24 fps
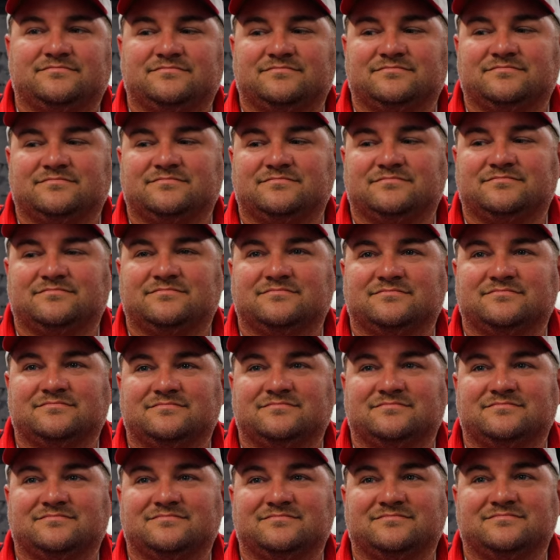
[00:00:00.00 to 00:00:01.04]
in it
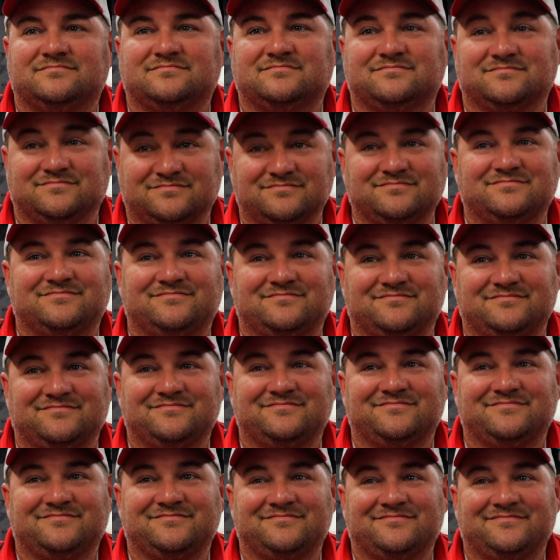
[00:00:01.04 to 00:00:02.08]
before I got close, I took
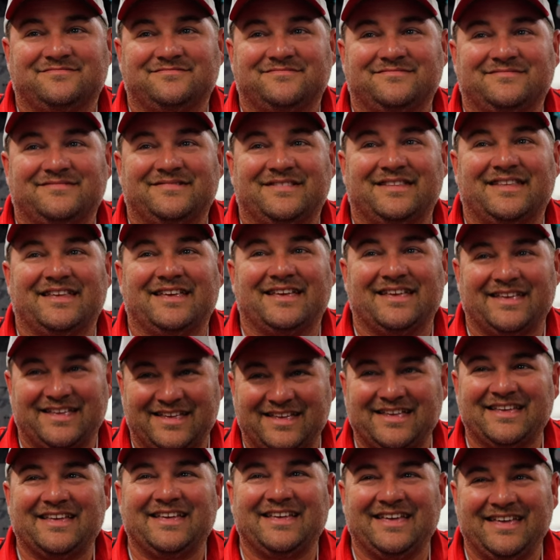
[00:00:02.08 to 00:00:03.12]
the drill bit out of the
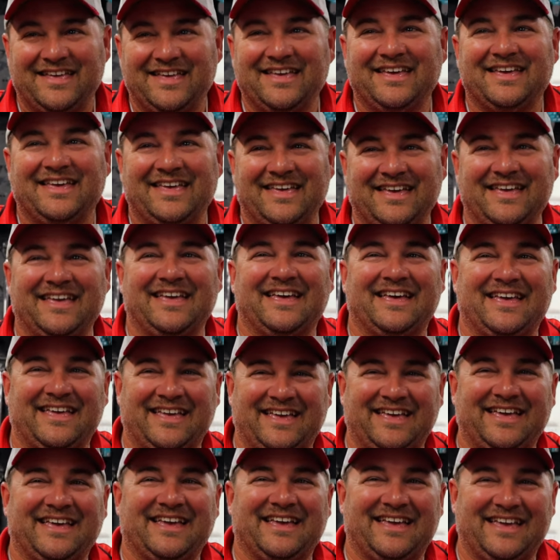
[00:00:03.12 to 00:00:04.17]
drill and done it with my
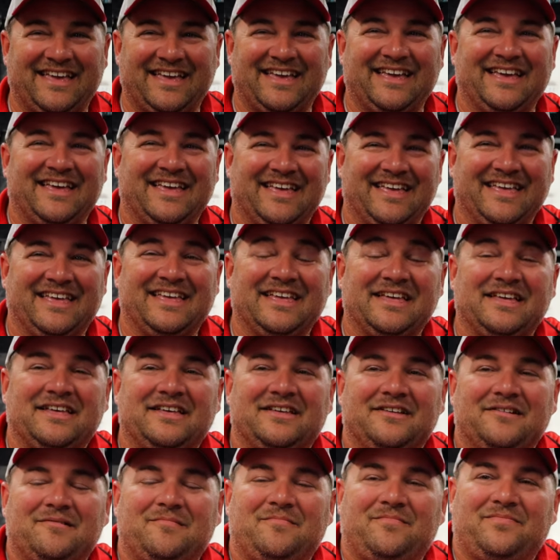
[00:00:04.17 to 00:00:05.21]
finger
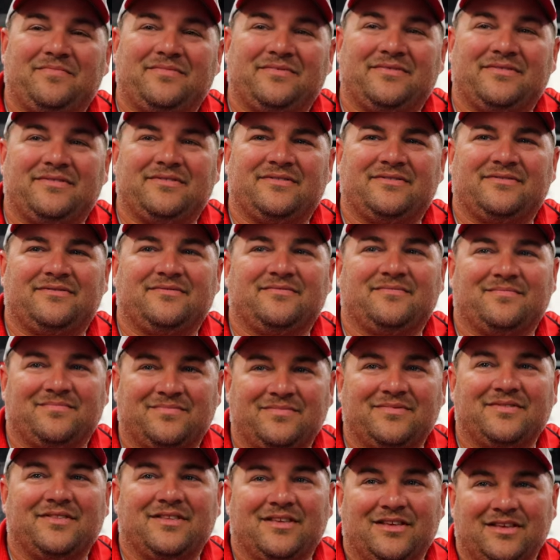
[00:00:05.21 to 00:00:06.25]
but the hot needle is
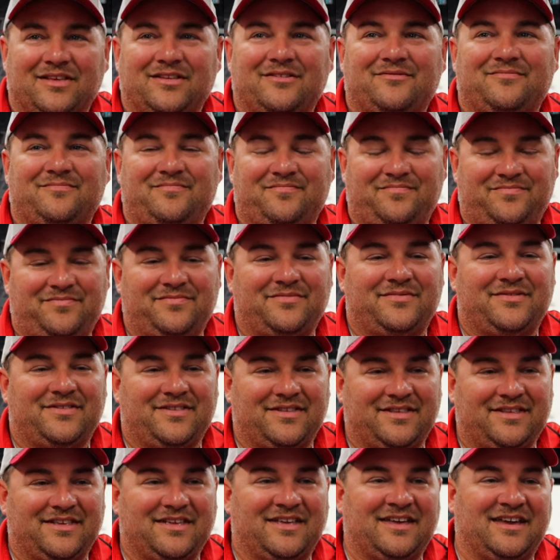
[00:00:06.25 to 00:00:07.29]
definitely the way to go.
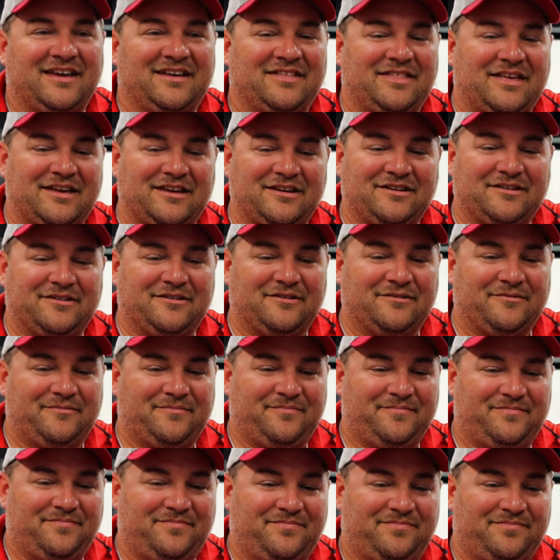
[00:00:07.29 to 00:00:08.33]
Yeah, they uh,
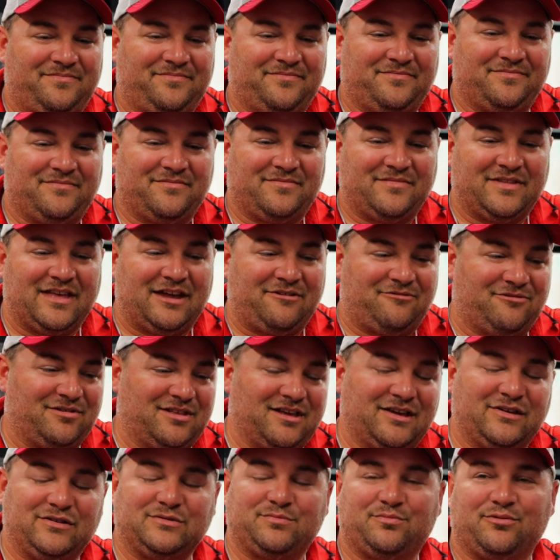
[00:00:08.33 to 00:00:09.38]
that
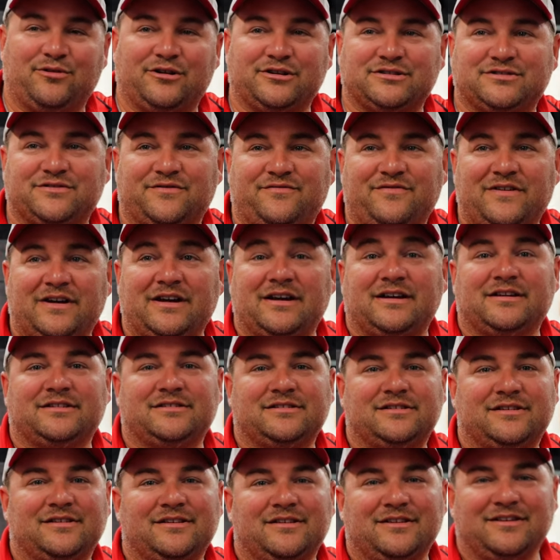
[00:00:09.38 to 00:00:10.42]
relieves pressure fast.